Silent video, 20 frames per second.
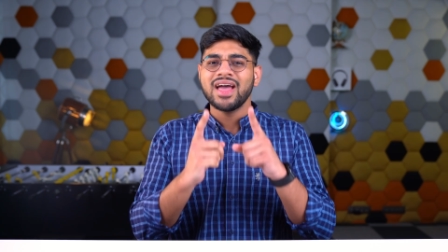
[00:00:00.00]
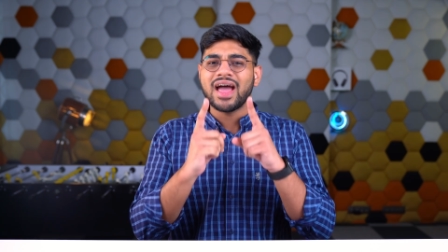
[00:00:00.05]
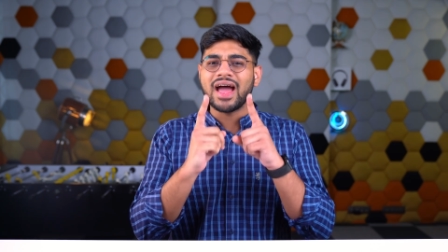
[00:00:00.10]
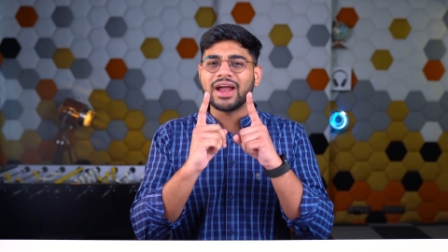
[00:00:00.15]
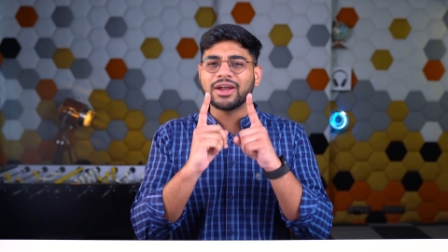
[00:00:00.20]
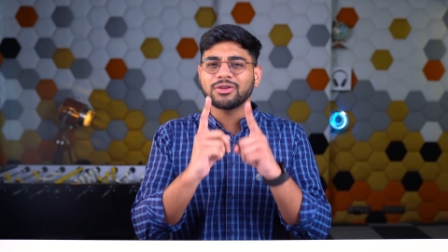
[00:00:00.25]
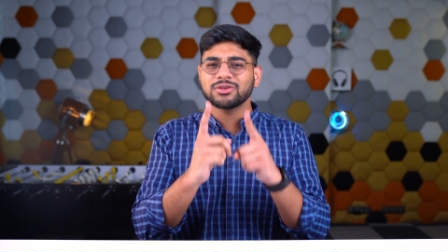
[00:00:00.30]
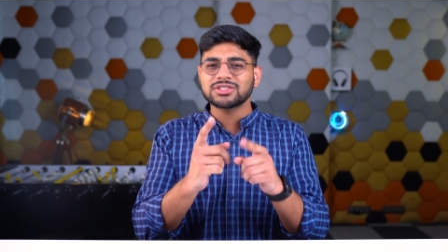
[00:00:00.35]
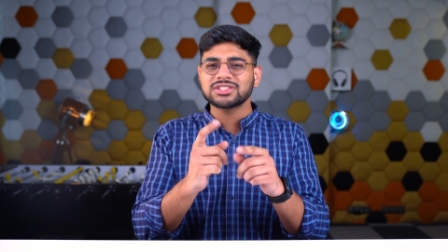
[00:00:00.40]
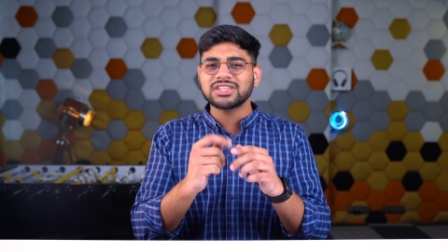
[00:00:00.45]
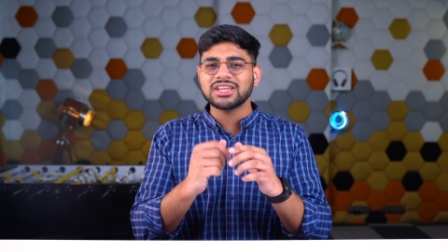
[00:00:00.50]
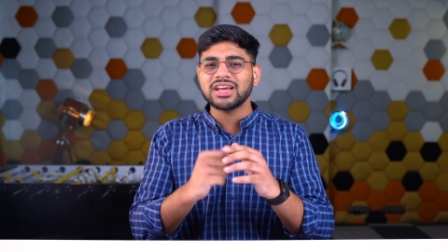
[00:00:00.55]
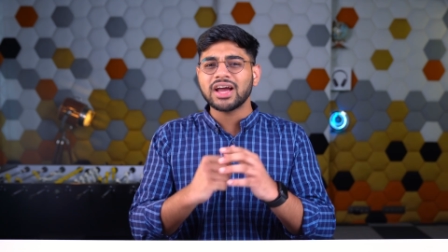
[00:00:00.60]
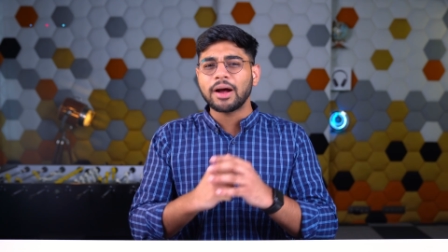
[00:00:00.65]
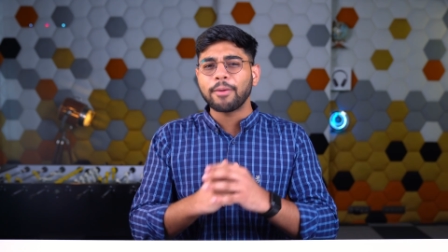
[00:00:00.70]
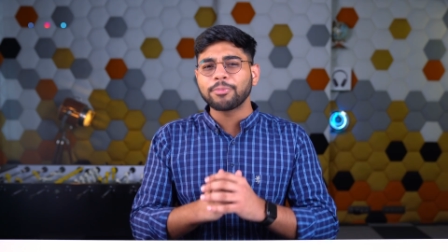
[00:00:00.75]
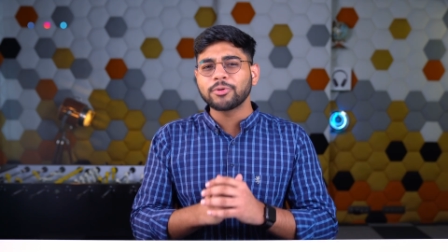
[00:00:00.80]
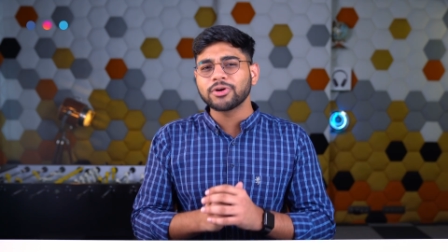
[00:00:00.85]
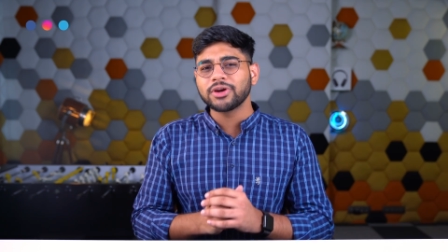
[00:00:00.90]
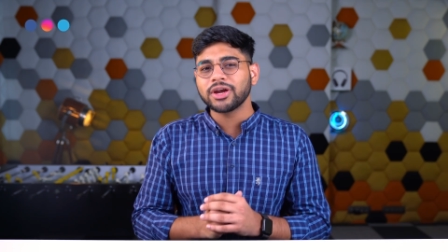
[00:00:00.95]
And to stay
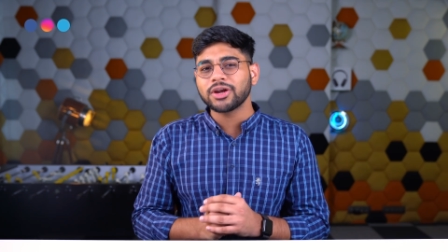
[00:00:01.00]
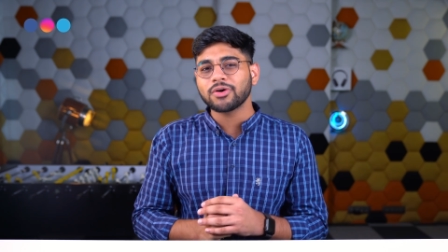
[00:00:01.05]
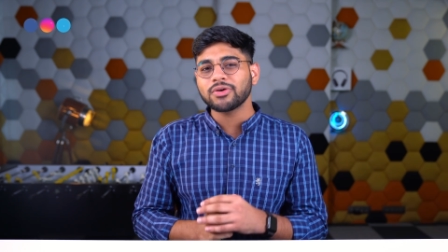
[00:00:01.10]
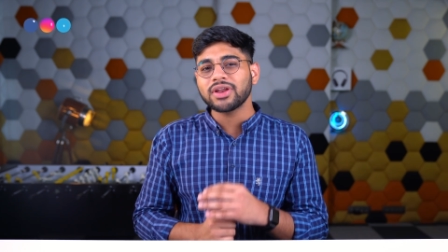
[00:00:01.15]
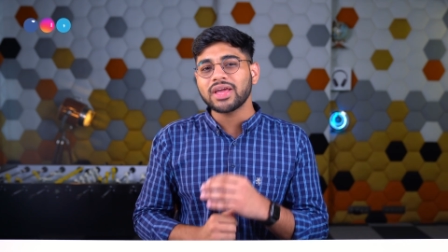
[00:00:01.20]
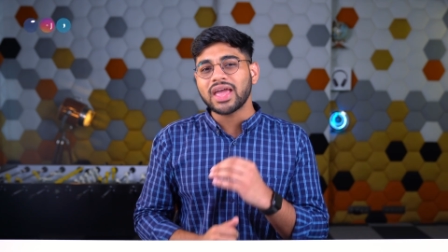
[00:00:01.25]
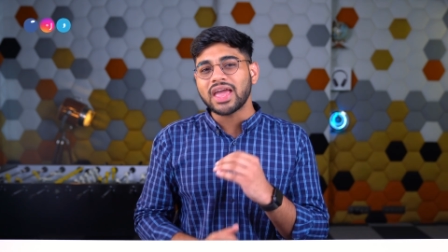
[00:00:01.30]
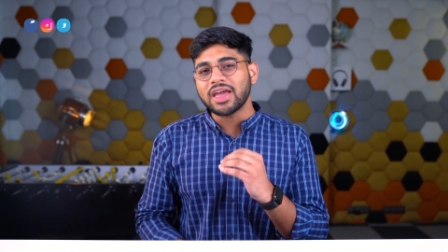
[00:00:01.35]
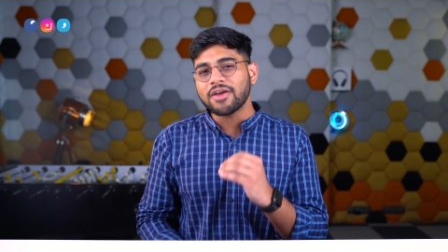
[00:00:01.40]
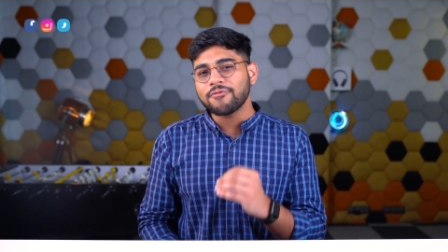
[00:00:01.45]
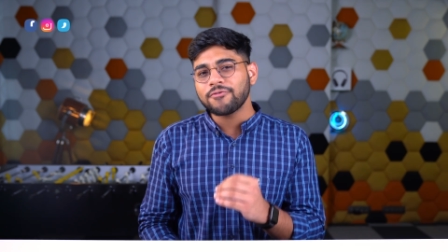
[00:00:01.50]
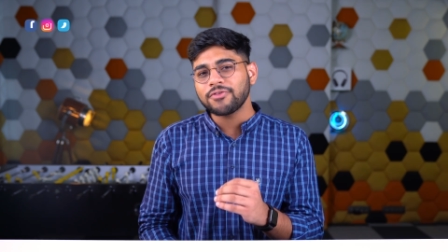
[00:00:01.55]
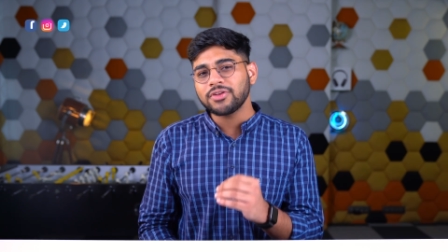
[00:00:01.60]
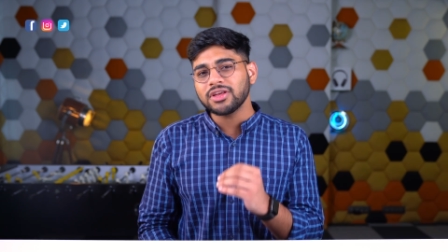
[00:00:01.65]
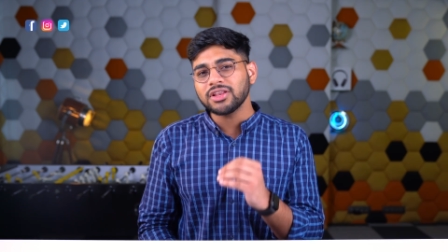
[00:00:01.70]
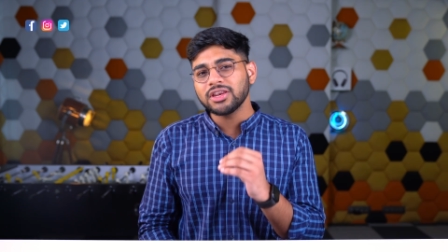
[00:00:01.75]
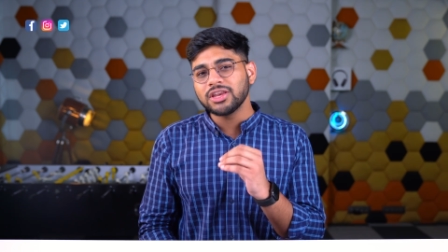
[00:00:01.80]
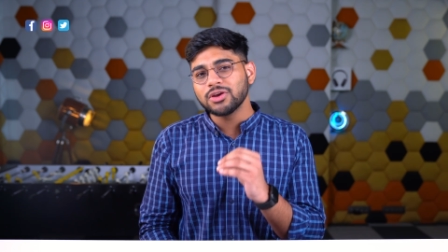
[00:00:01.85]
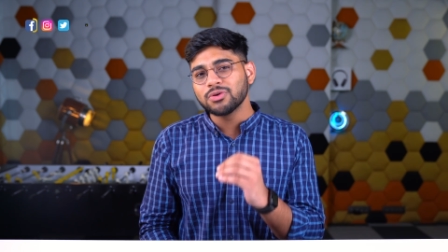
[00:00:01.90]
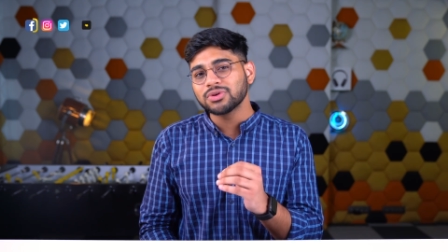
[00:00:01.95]
up to date on
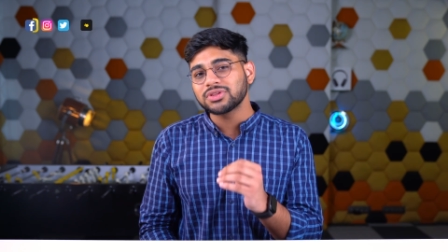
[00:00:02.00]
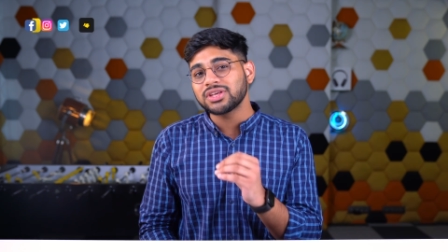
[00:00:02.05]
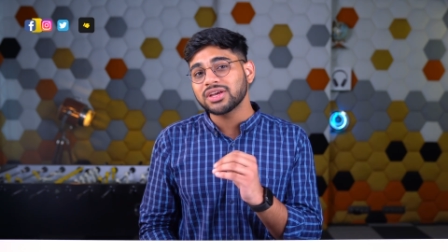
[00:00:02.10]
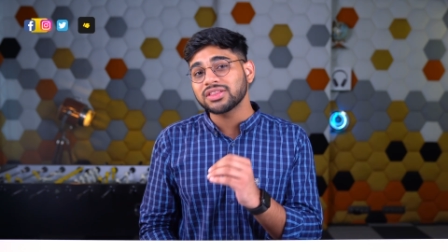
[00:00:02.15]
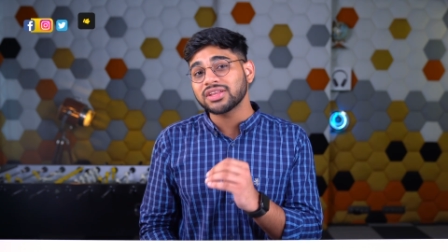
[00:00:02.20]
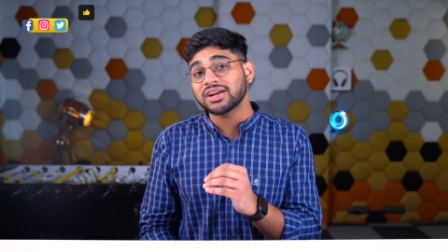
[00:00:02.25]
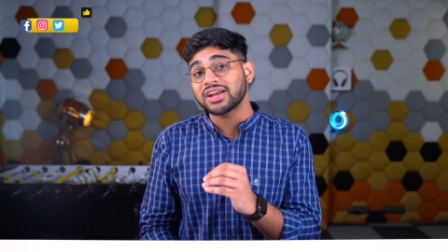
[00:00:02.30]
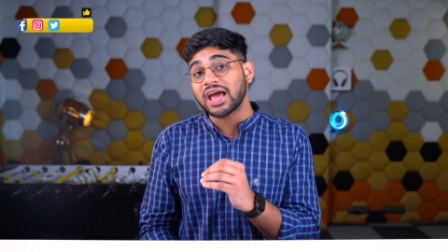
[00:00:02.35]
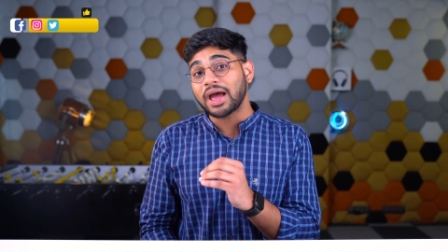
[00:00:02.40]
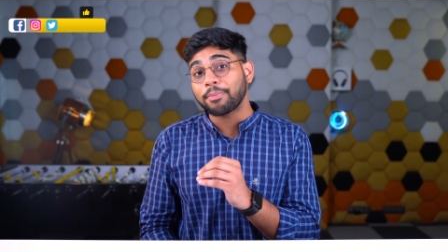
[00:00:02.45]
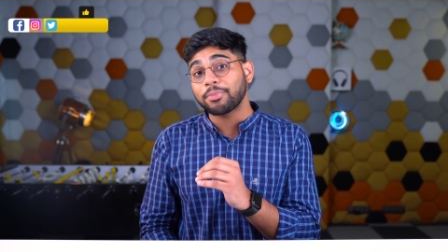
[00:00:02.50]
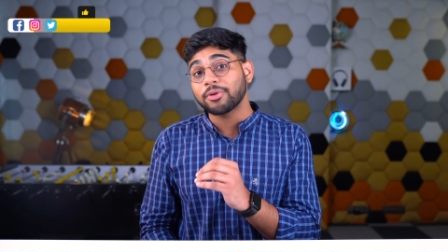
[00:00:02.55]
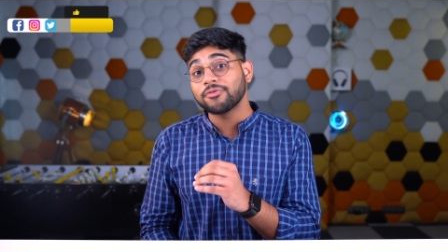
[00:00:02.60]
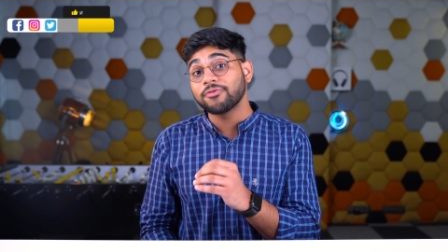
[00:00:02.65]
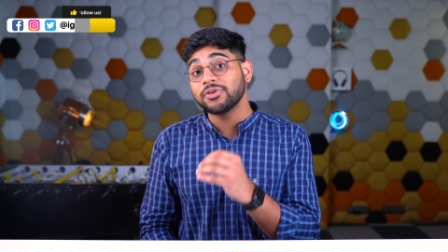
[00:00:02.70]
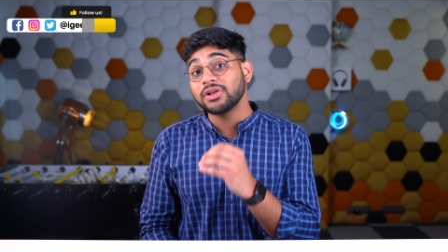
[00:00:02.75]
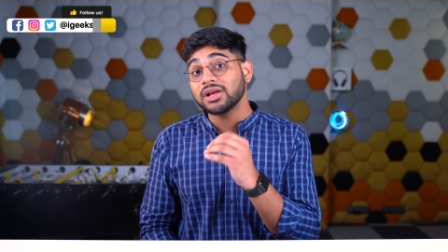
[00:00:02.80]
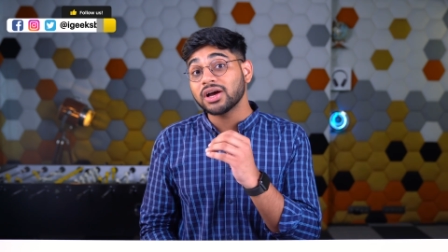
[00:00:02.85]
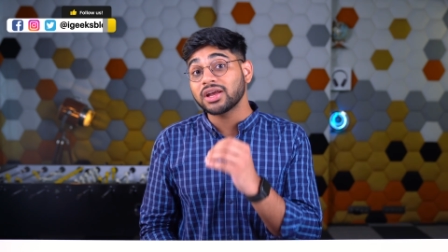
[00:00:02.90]
every new thing that Apple will